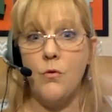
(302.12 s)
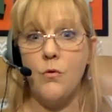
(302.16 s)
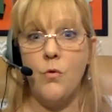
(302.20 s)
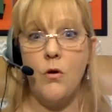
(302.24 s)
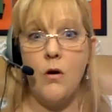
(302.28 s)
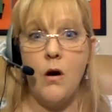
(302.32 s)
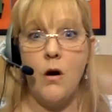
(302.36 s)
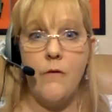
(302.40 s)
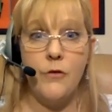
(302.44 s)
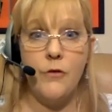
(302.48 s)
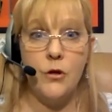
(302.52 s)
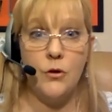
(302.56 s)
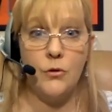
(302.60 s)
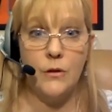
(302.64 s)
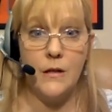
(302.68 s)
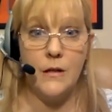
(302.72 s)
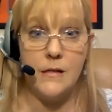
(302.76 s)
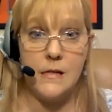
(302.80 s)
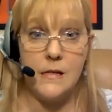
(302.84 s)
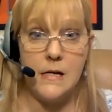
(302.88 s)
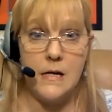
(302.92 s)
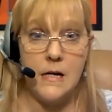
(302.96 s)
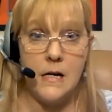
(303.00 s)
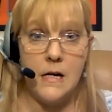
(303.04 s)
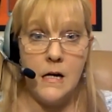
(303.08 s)
wherever you're
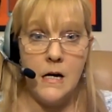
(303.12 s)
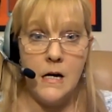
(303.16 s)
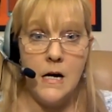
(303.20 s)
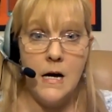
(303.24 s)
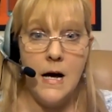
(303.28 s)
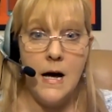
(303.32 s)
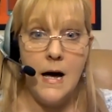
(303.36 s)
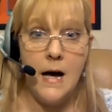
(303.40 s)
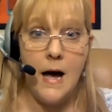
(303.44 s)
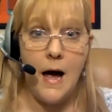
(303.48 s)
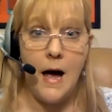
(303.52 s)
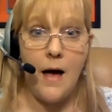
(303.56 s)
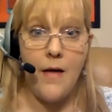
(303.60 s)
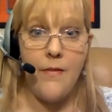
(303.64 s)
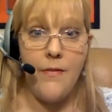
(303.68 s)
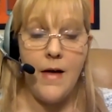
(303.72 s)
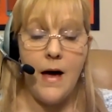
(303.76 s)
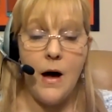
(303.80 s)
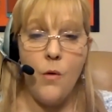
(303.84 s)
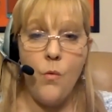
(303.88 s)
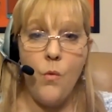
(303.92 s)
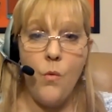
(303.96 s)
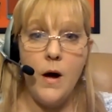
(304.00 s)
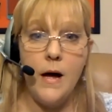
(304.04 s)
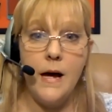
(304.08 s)
listening. And
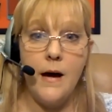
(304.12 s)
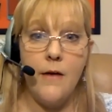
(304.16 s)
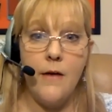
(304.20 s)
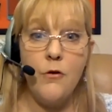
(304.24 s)
that way,